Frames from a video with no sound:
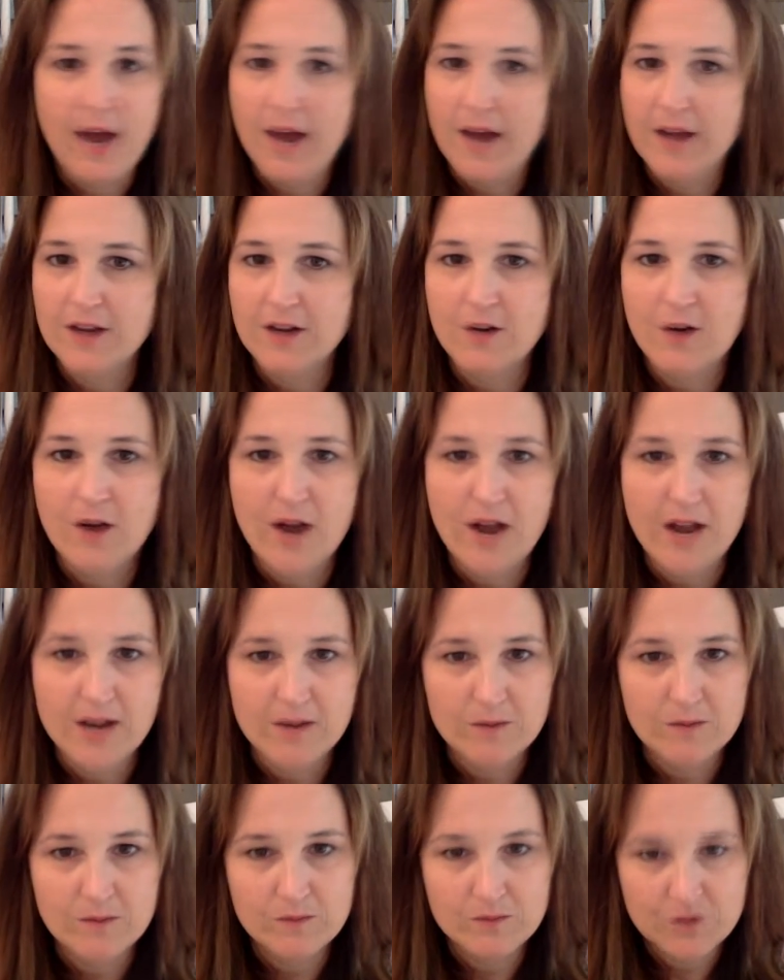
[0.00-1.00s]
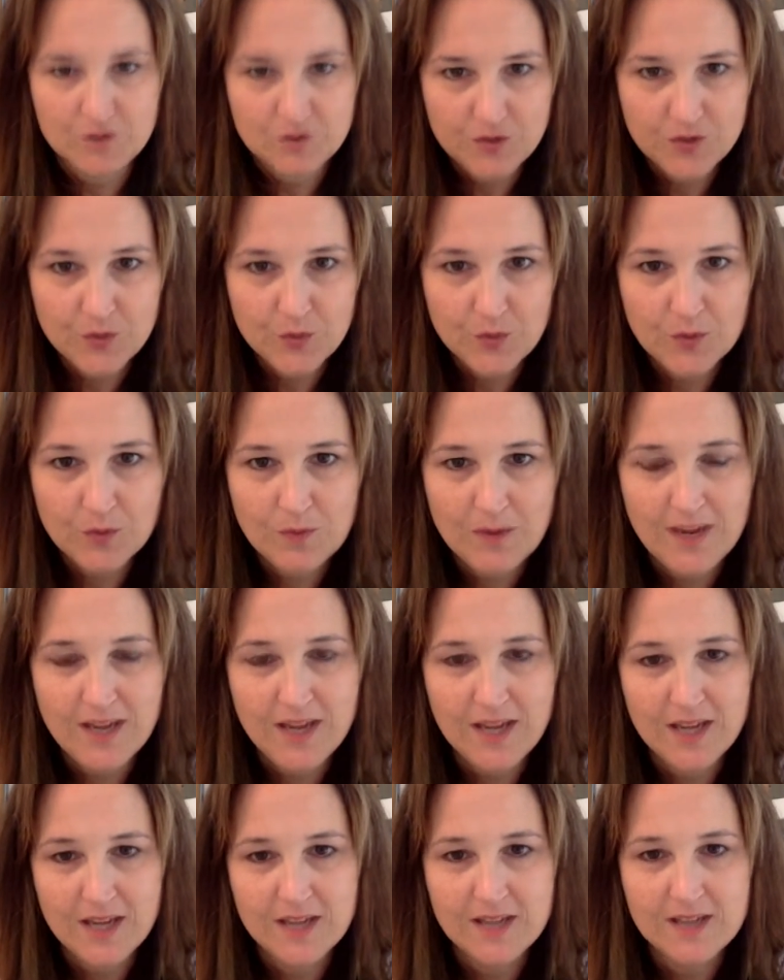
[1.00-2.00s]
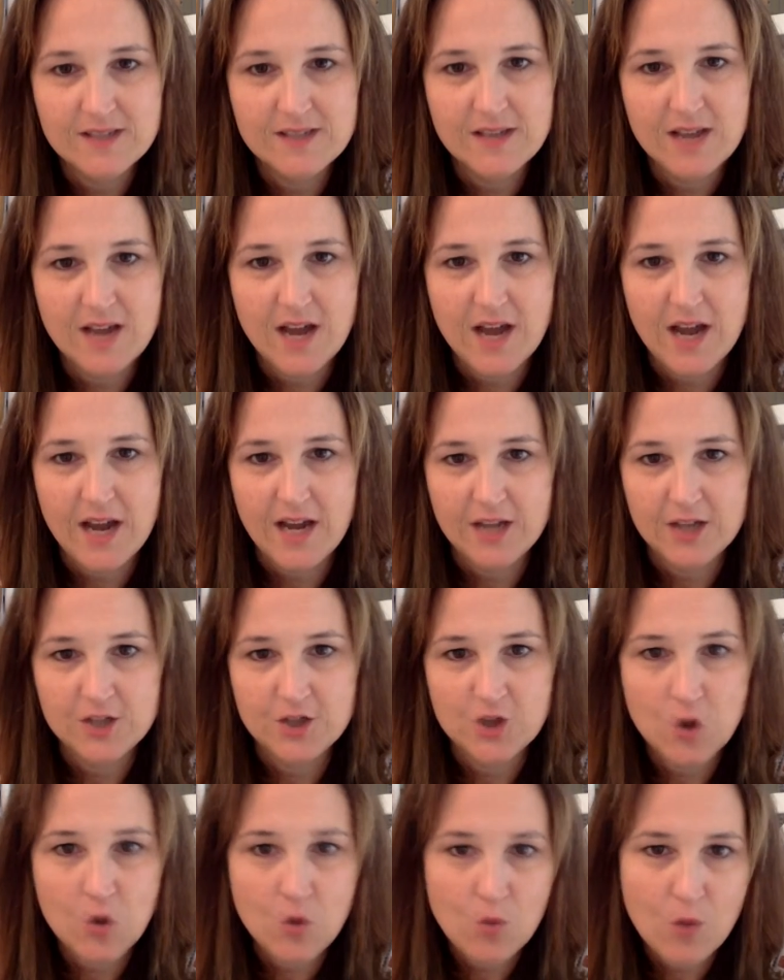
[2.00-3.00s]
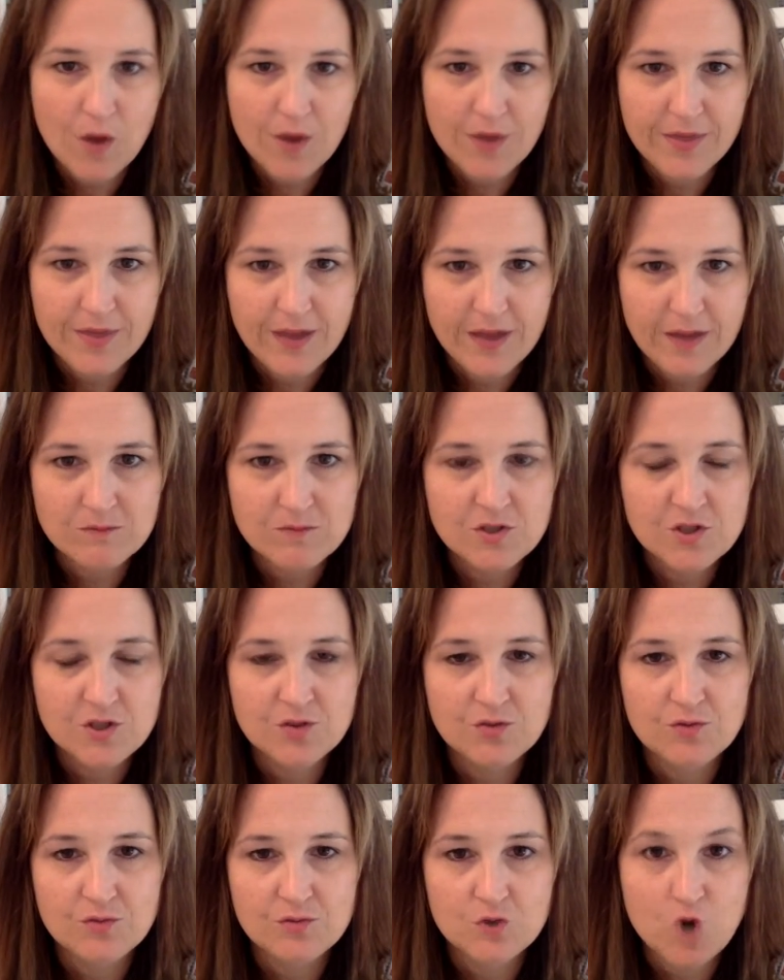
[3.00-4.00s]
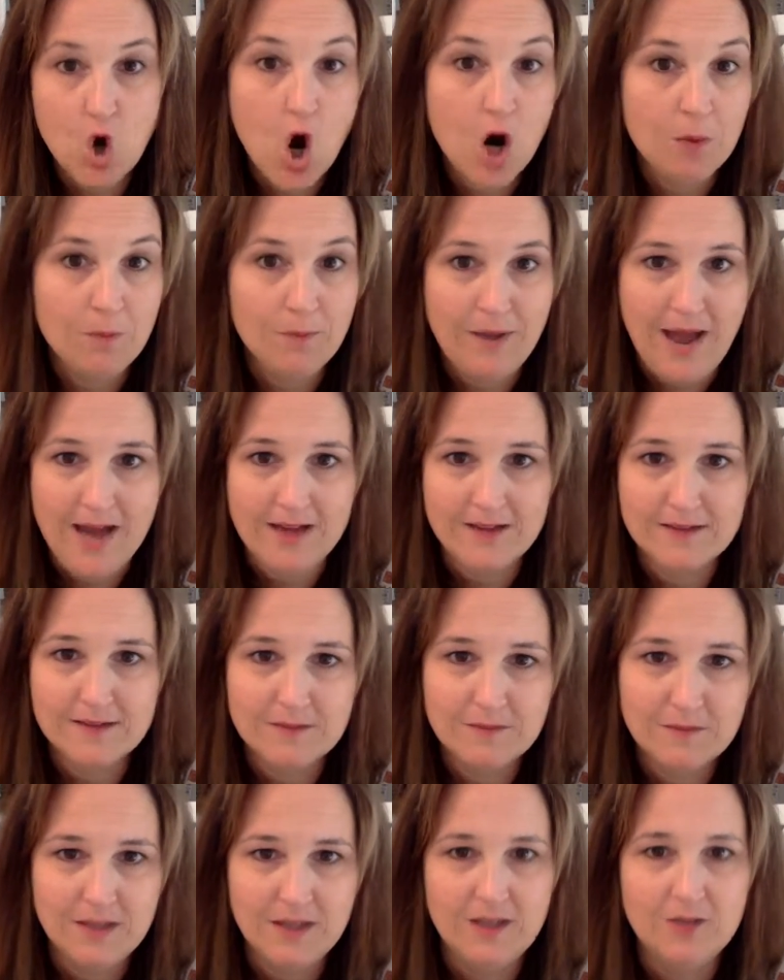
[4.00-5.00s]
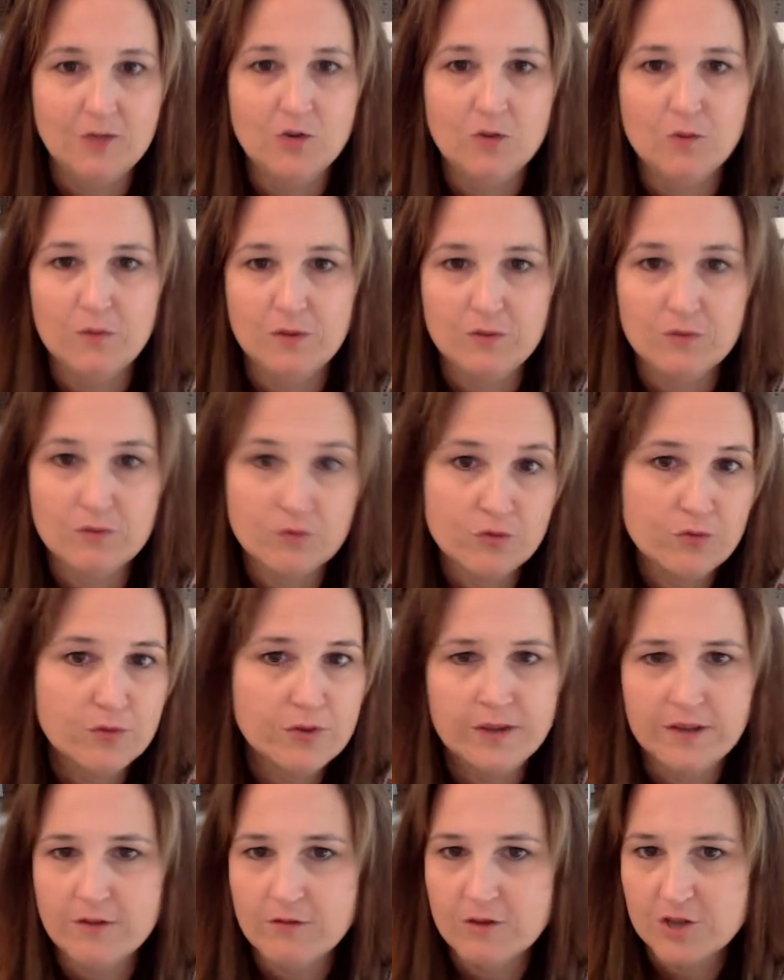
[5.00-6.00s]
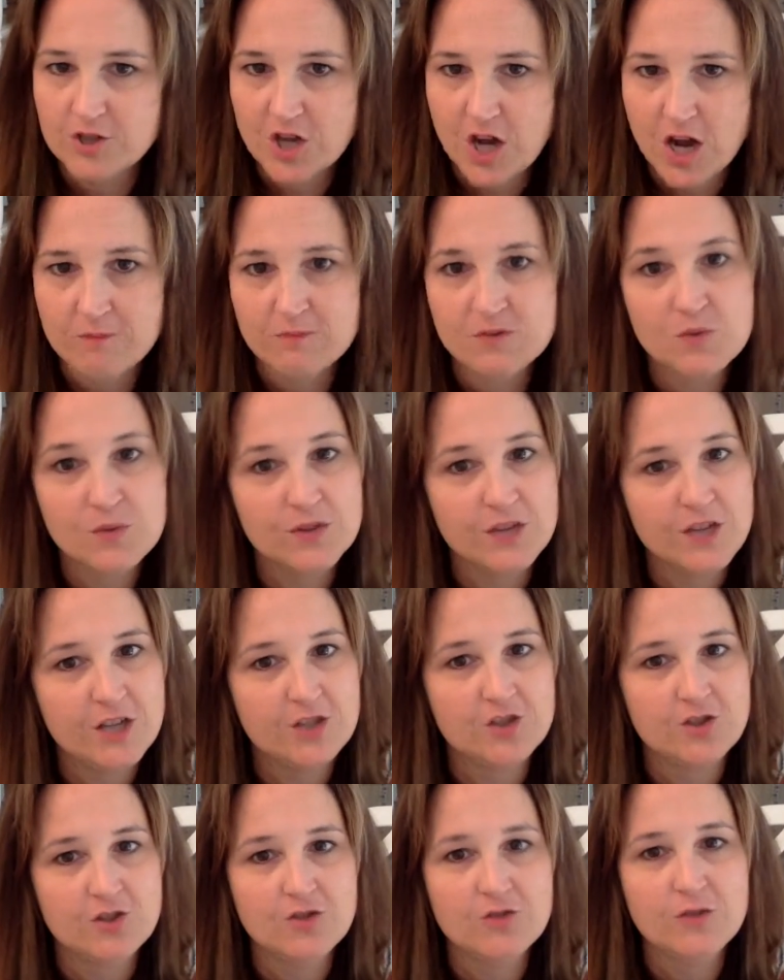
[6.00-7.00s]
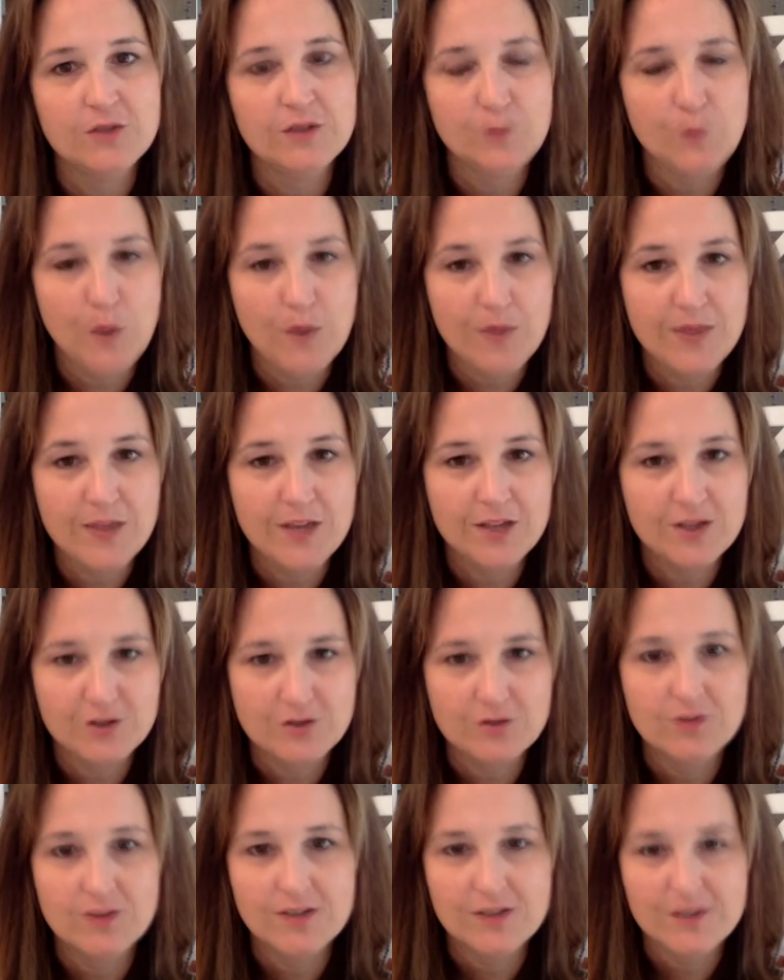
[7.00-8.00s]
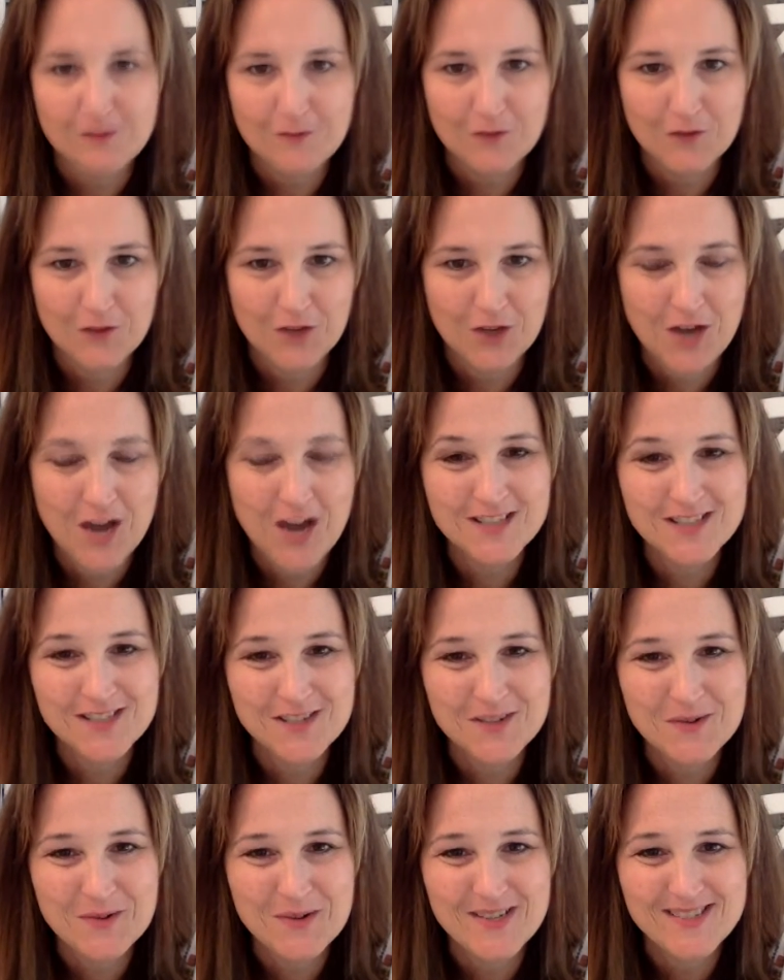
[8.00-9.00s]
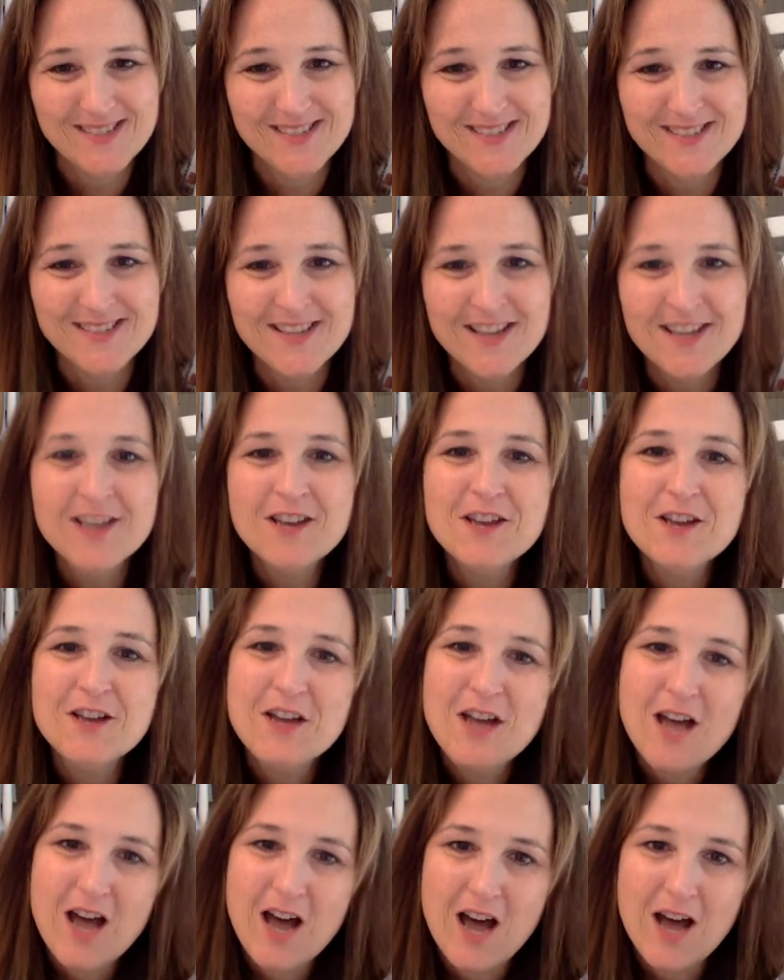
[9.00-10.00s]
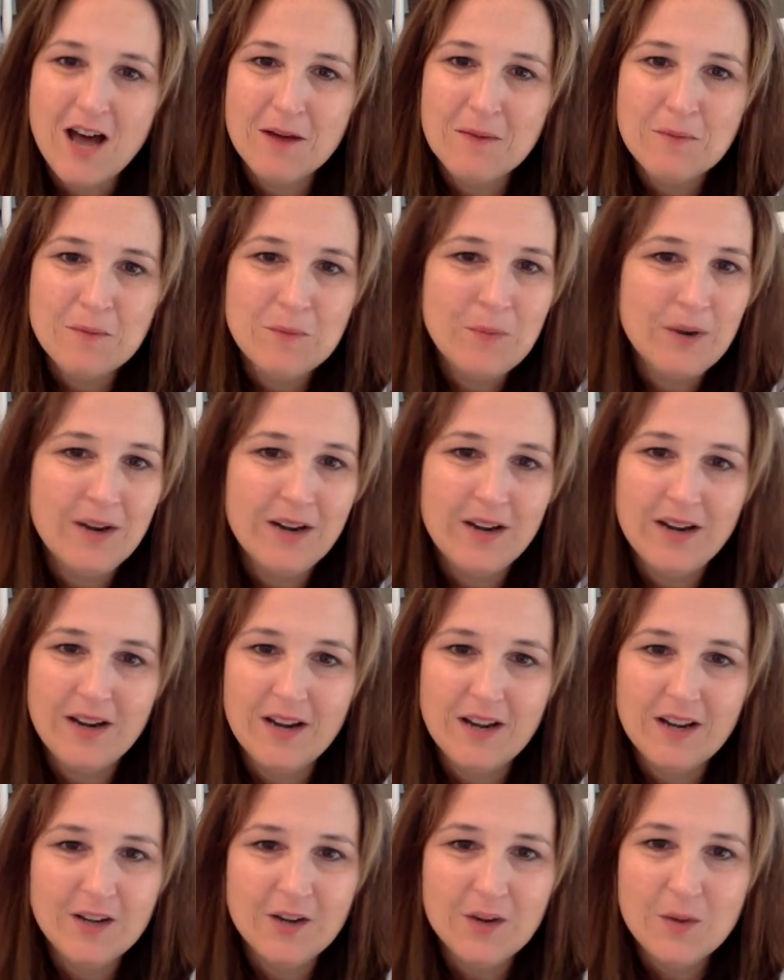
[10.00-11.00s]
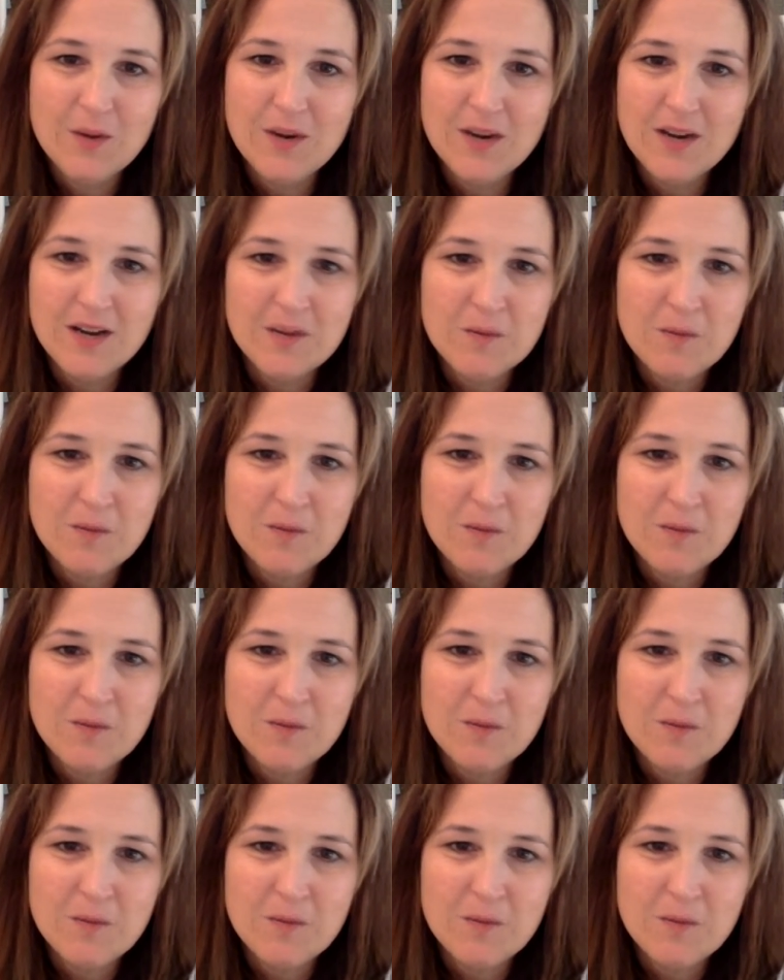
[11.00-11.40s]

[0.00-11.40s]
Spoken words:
am strict with my kids. I don't want them to talk back to me or be rude, and there are times when they do, and when they do, they suffer the consequences. But you know what?